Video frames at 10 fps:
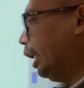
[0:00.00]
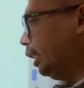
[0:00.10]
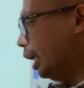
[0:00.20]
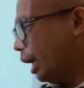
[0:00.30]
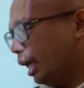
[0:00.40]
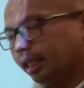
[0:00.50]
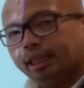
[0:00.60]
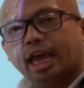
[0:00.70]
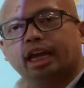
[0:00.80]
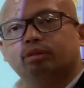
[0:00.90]
the
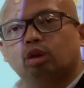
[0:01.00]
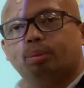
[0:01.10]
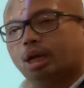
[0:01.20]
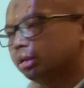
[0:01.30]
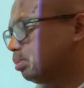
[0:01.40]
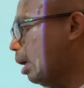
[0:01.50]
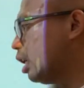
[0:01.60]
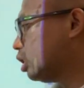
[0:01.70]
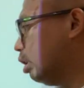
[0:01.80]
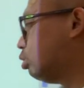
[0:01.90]
negative 2 becomes
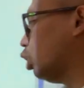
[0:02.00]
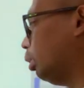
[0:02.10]
positive, so